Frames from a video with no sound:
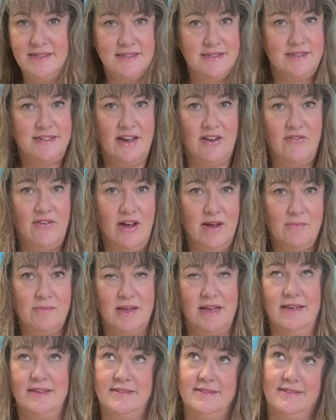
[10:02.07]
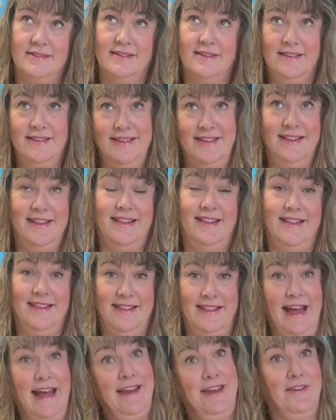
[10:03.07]
stuff up because
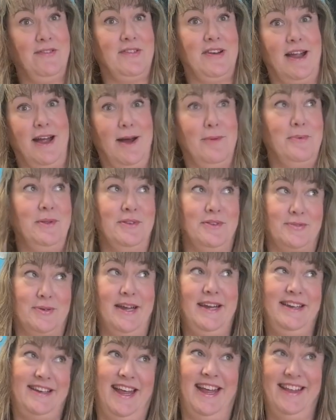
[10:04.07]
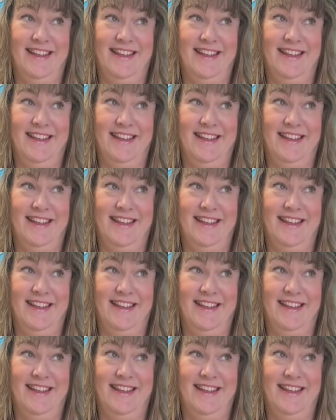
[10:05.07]
that never happens, right?